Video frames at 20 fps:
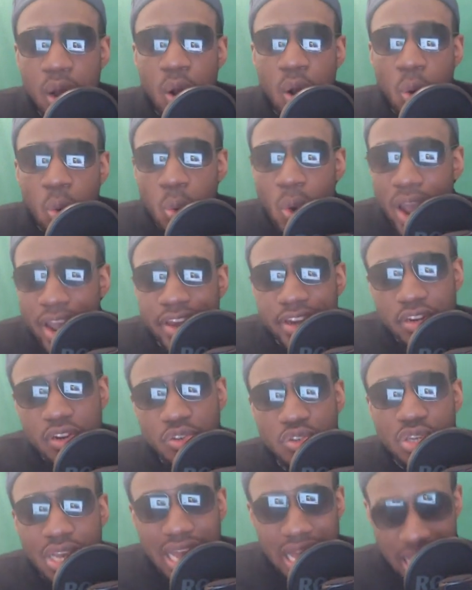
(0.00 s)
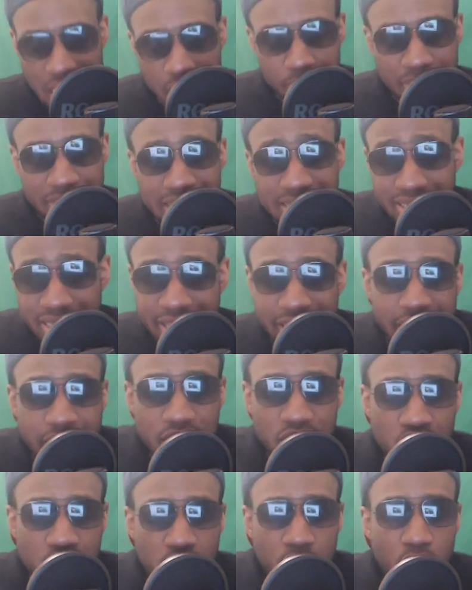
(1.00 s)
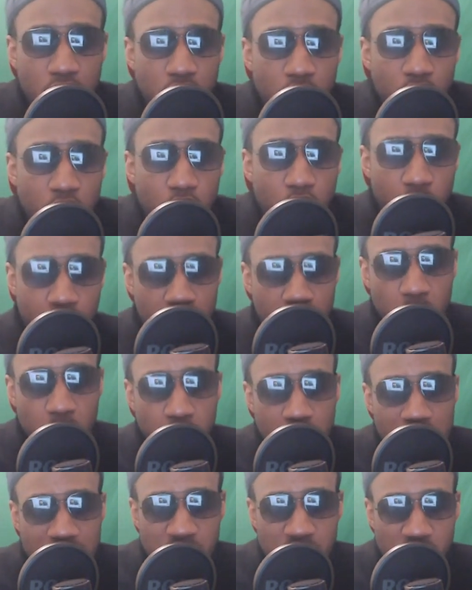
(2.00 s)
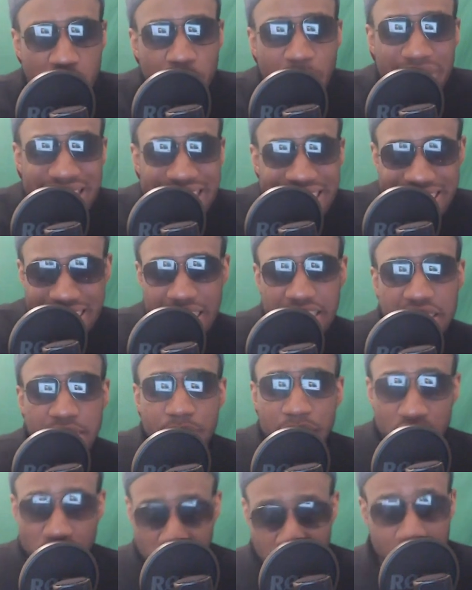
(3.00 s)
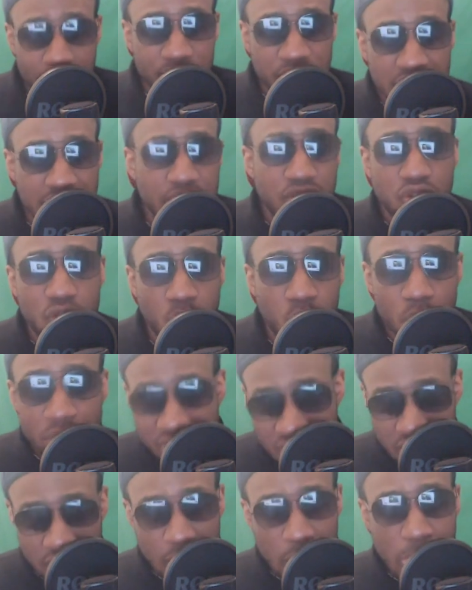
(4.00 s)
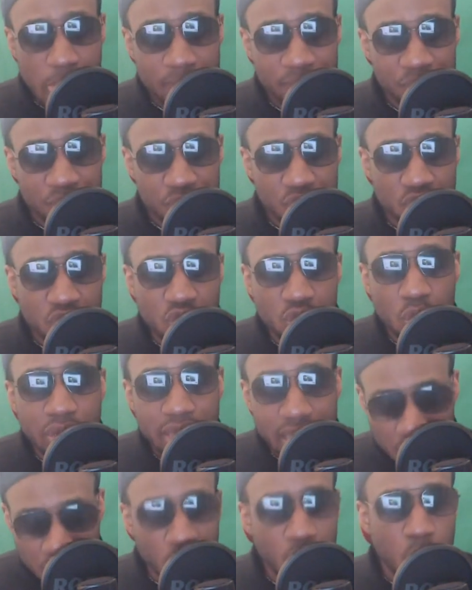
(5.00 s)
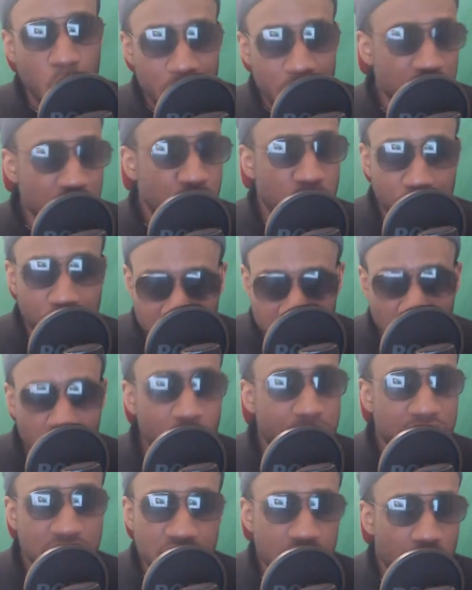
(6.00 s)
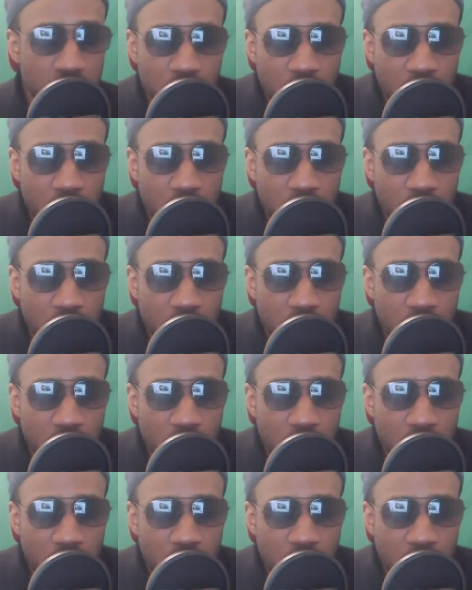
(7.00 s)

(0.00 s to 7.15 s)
why does your happiness hinge on what someone thinks about something that you're waiting to get or waiting to play or waiting or,